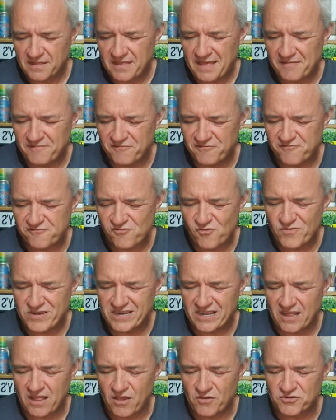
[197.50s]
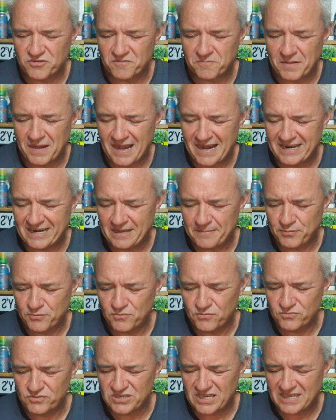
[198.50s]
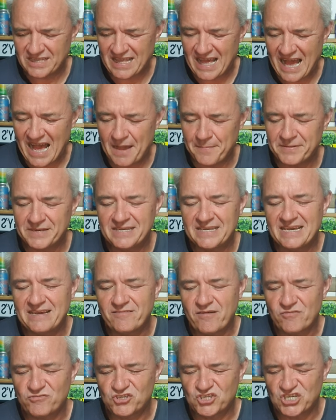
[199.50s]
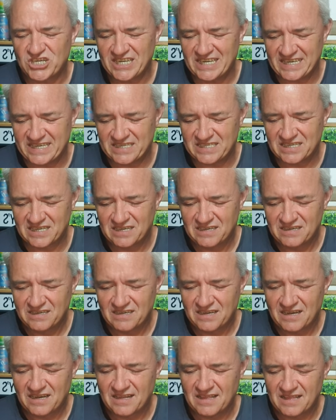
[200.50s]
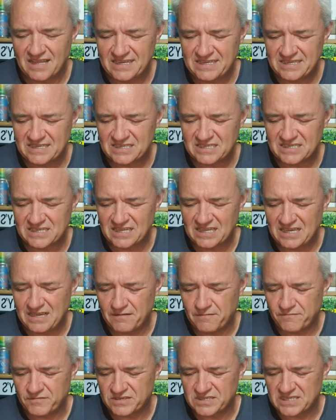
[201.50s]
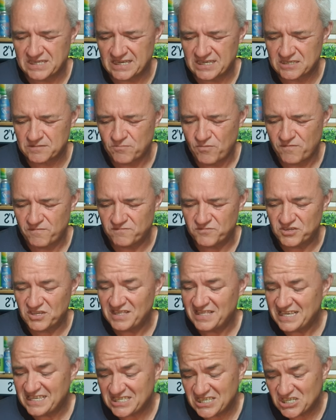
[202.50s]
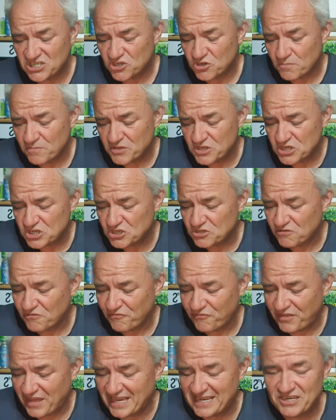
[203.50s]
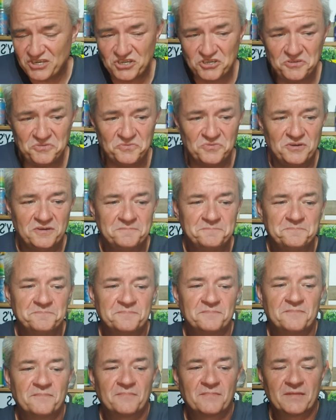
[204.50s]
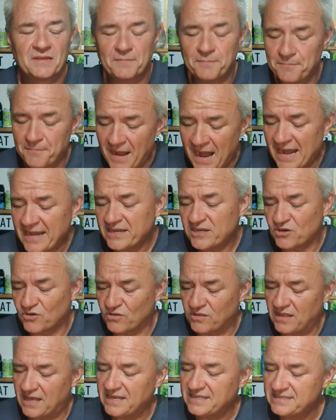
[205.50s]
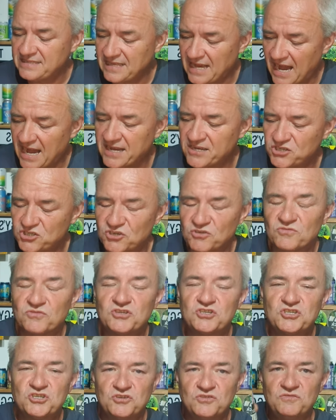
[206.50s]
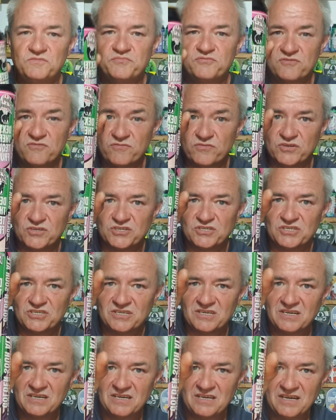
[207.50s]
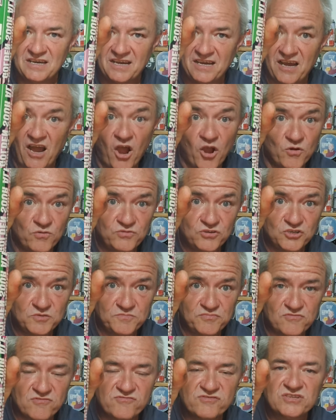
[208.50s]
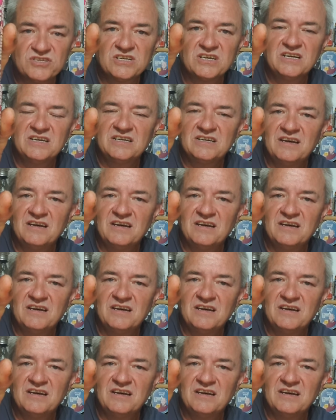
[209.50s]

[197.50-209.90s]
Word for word: then threw in a load of pineapples and habanero chilies and let it sleep for six months. And this is some of the stuff they do. Michael and Nigel, the two brewers, owners, brewers,